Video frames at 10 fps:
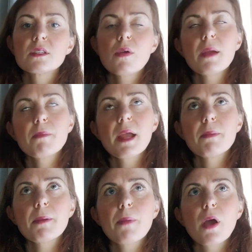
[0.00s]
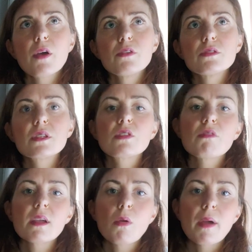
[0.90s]
So I'd maybe pose
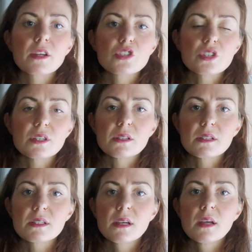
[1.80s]
3 questions